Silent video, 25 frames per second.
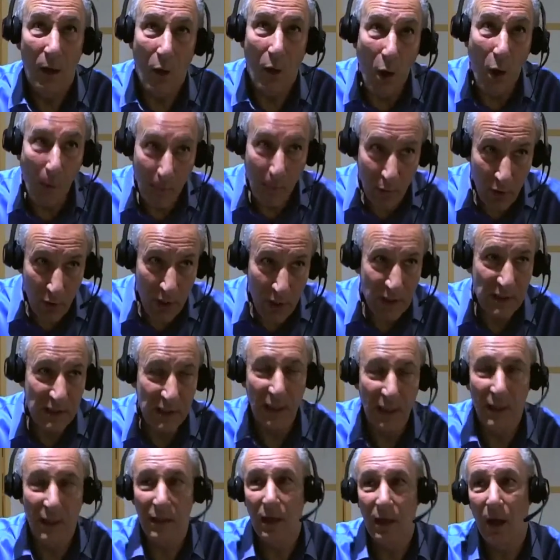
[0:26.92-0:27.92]
operating
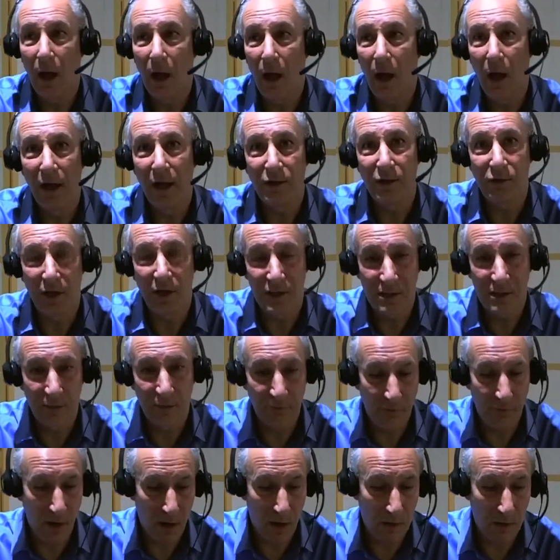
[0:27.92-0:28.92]
in a high trust
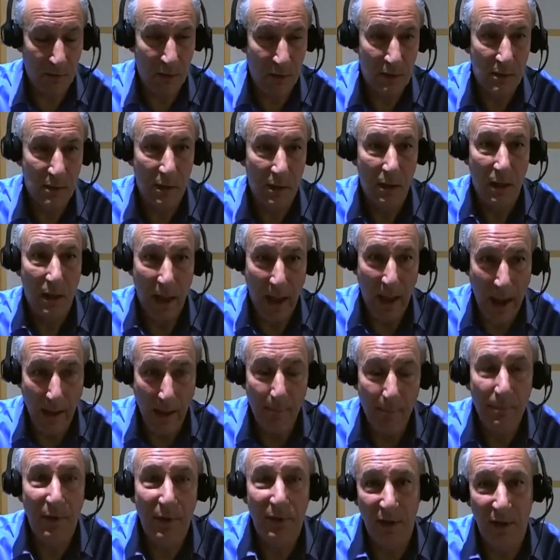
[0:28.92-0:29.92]
environment,
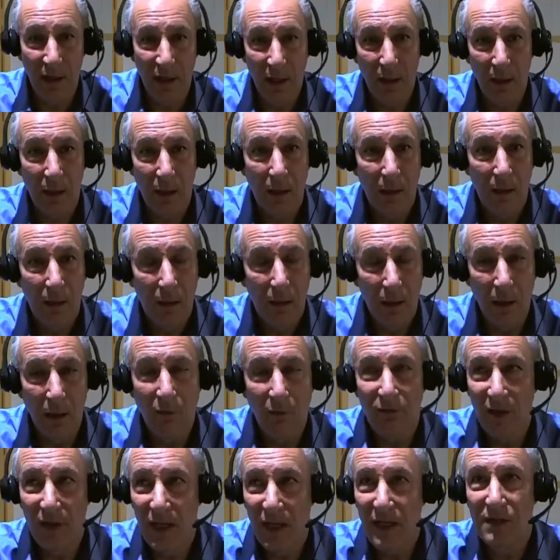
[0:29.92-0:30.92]
empathy. You know,
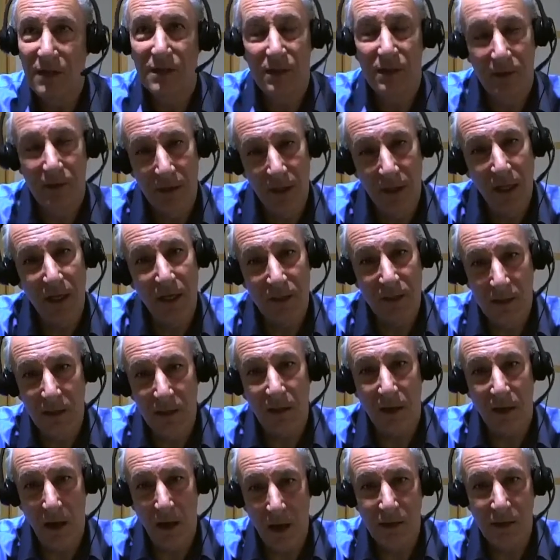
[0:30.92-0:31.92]
these are the
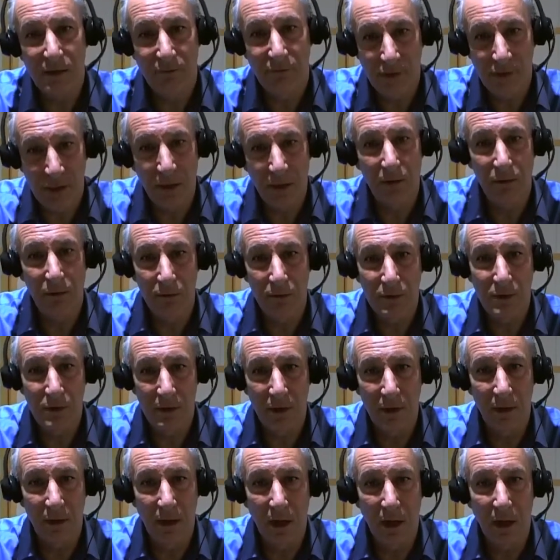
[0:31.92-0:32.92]
kinds of skills
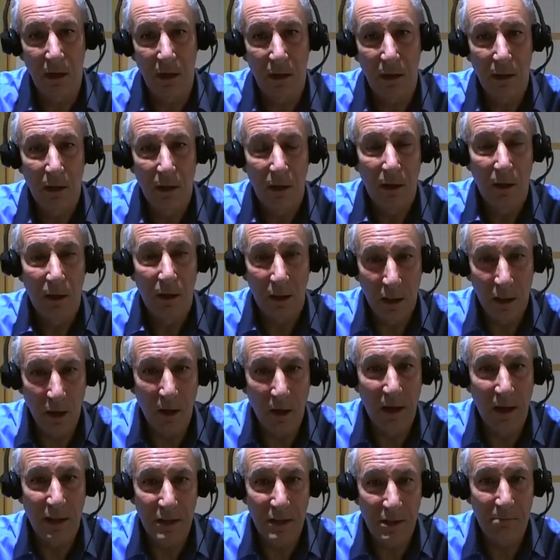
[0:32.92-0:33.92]
that are
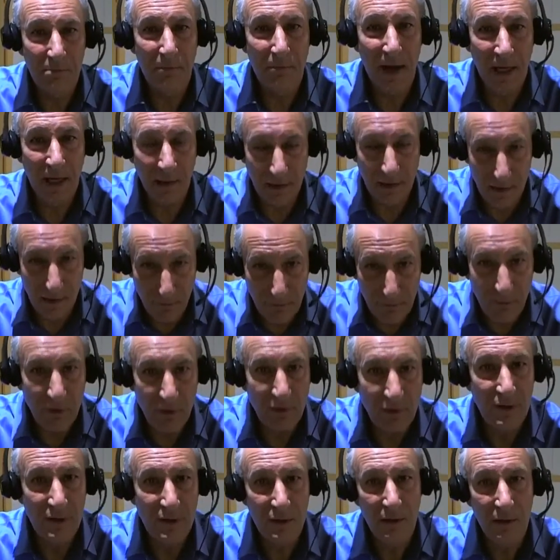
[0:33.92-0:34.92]
going to make a
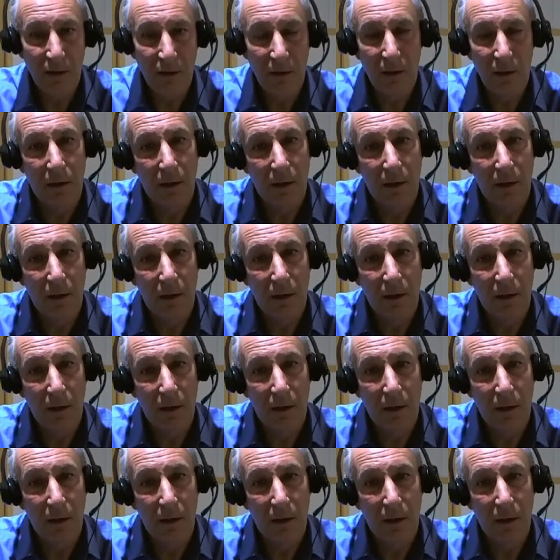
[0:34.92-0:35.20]
difference